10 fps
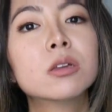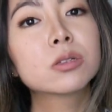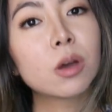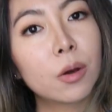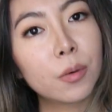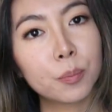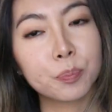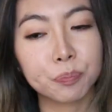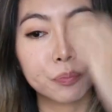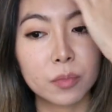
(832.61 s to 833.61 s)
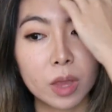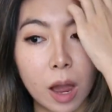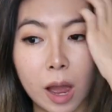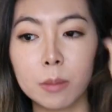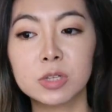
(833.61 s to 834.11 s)
So
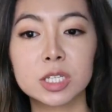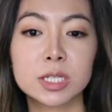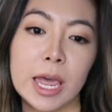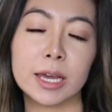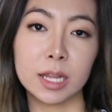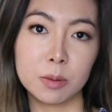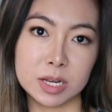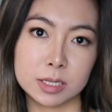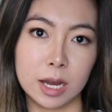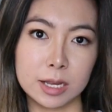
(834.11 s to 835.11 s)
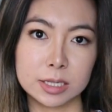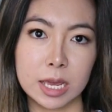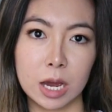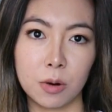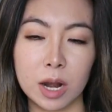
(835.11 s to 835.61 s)
I'm just tackling my scars now,